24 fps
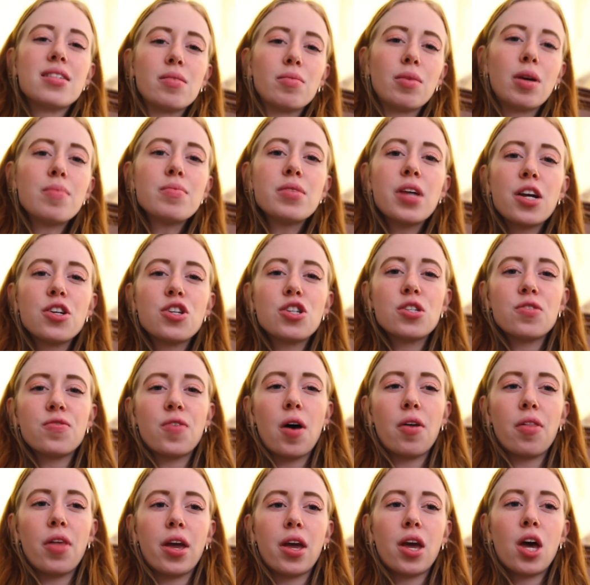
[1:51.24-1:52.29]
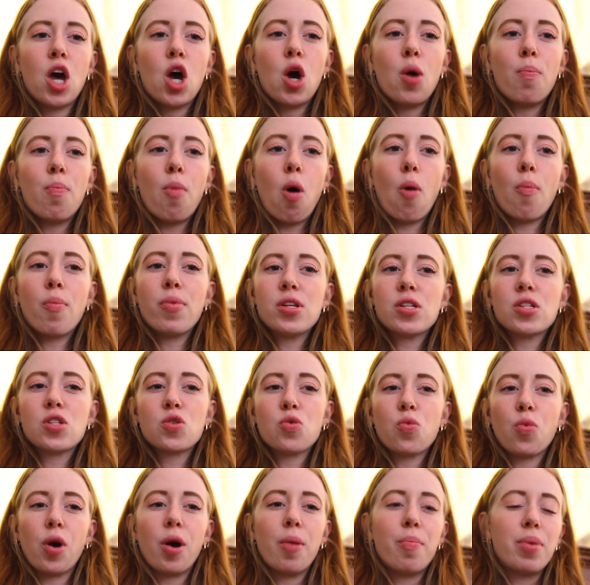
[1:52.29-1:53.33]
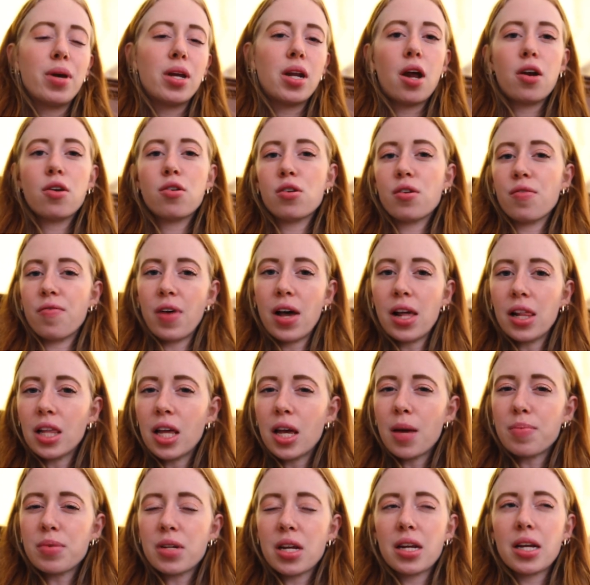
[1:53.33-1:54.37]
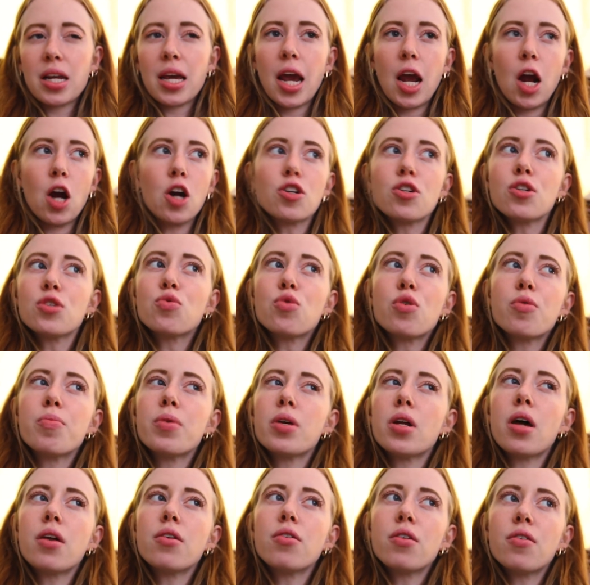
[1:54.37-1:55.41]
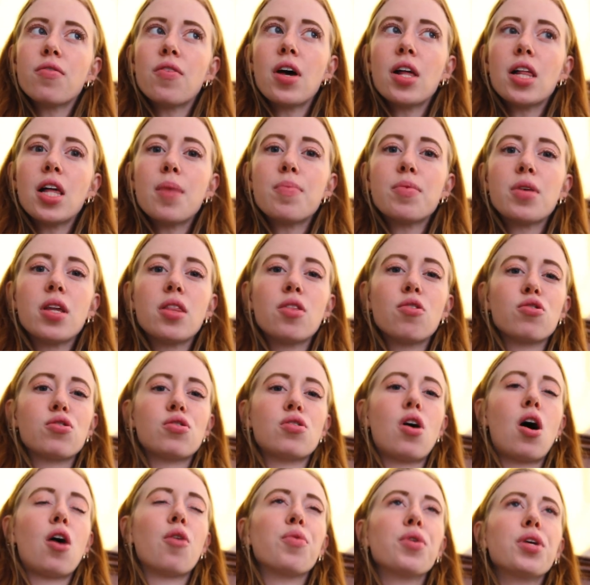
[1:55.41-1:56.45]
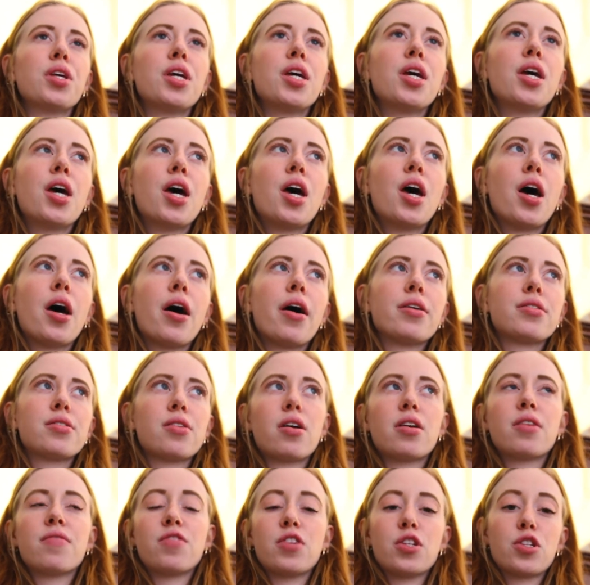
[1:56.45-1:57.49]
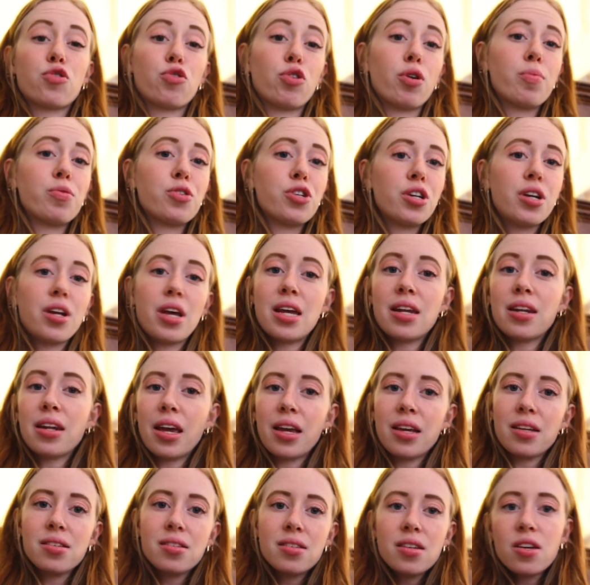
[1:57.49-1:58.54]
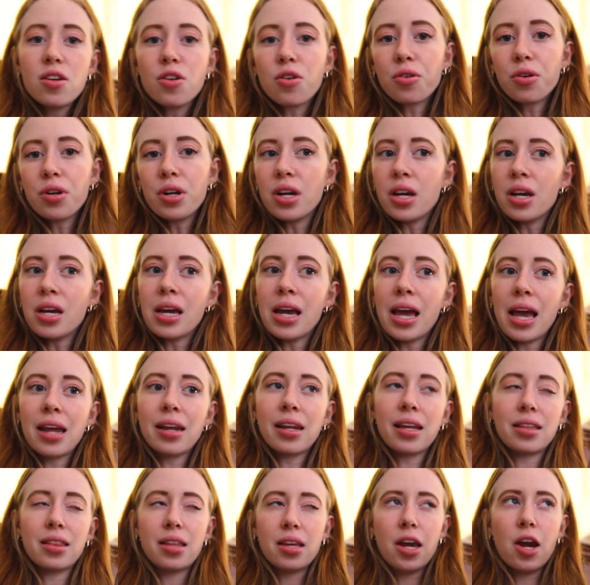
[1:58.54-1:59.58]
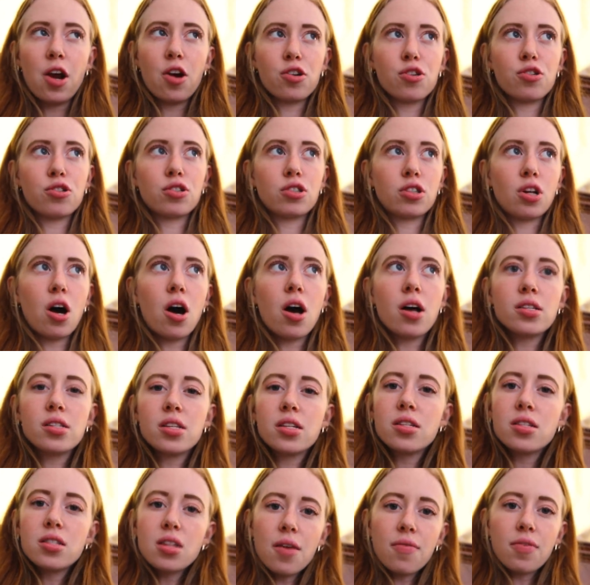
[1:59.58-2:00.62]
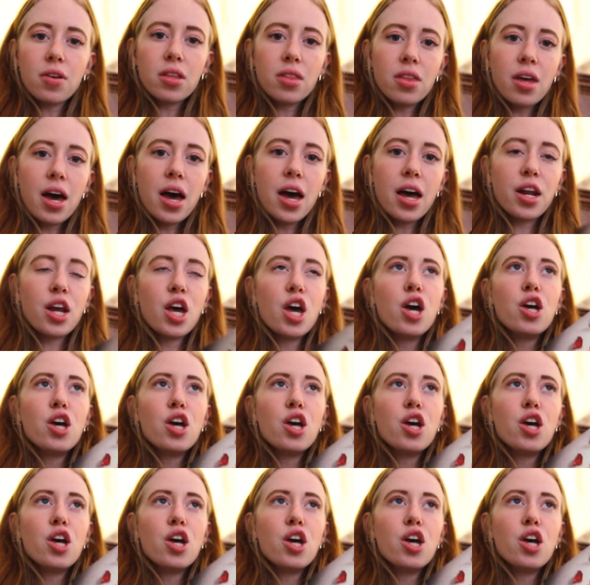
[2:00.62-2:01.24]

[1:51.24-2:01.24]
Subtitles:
Sometimes I just felt like moments were a bit underdeveloped and characters were a bit underdeveloped, and there's not really a ton of description in like scenery and like the character's thoughts and stuff like that.